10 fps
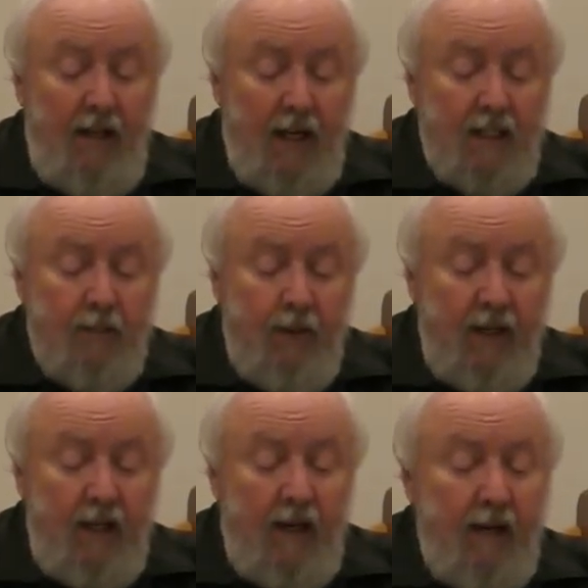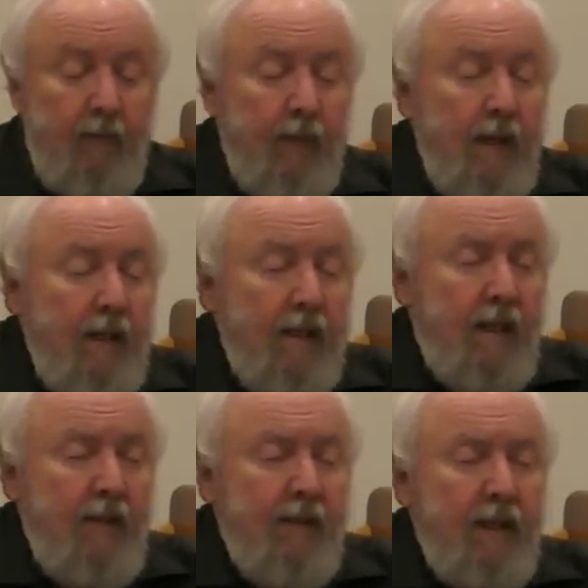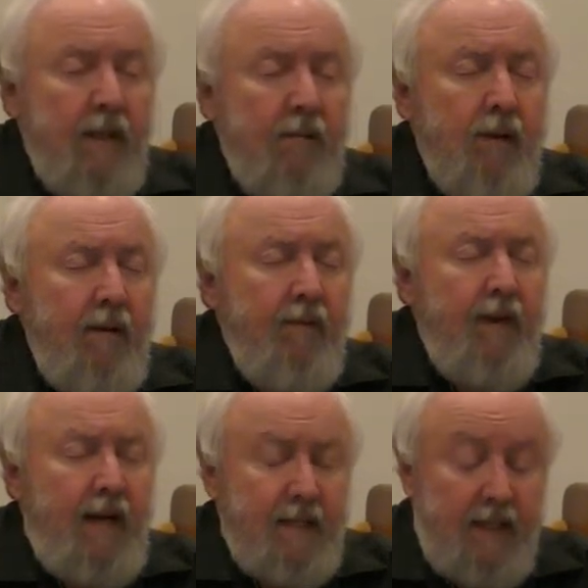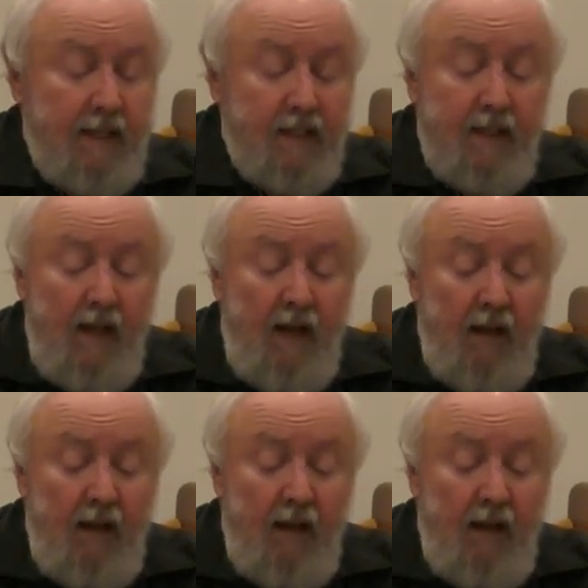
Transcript: It's been delivered in 3 facets.